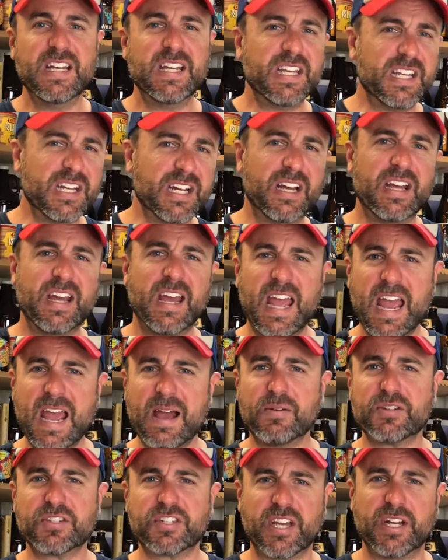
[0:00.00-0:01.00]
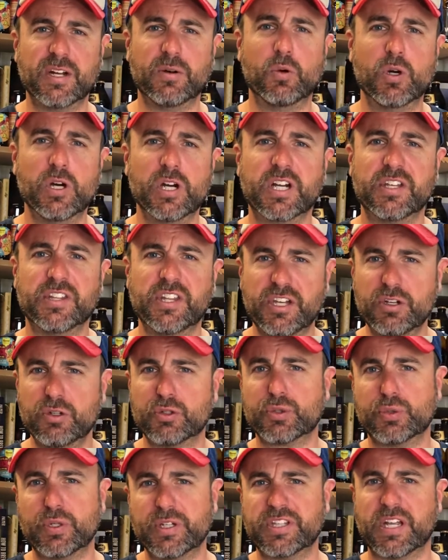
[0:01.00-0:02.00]
how it's going to work, and then he'll
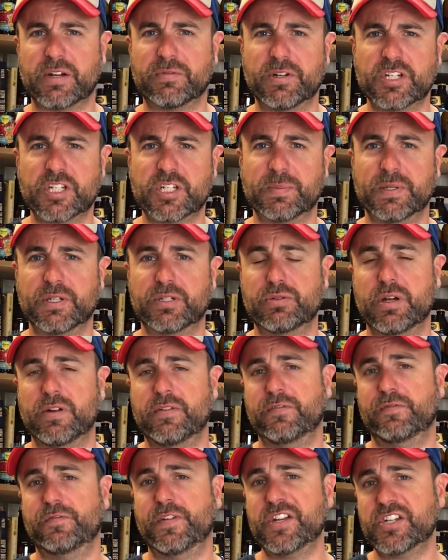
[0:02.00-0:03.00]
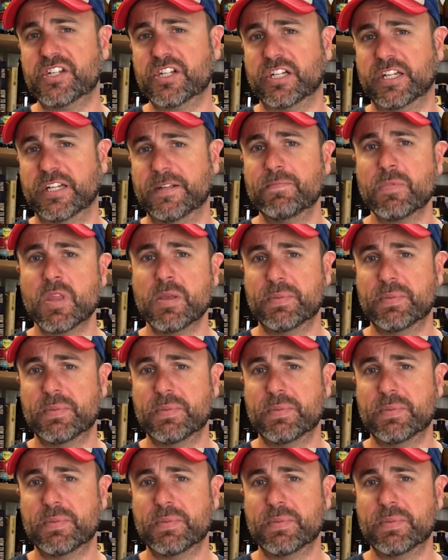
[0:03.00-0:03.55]
tweak that recipe to eventually